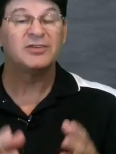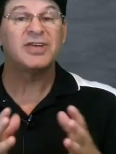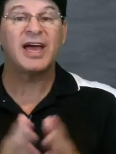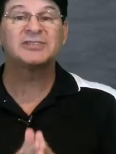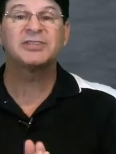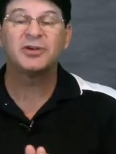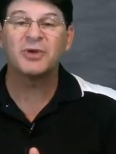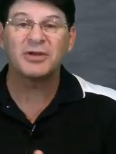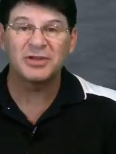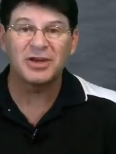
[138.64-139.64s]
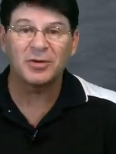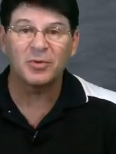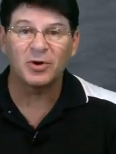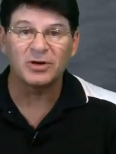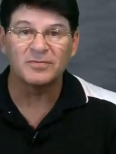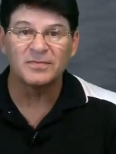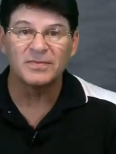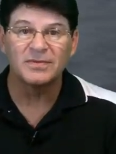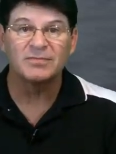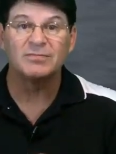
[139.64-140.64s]
taxiing around the airport,
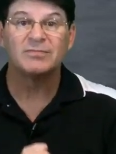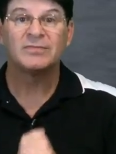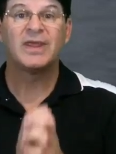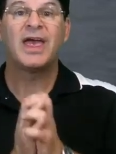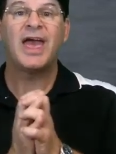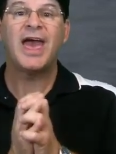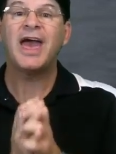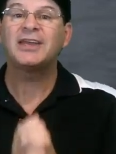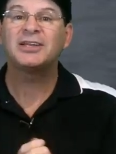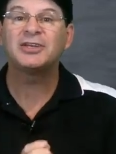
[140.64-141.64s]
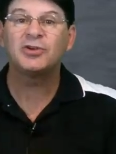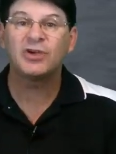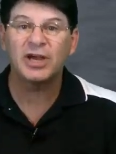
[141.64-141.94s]
handling your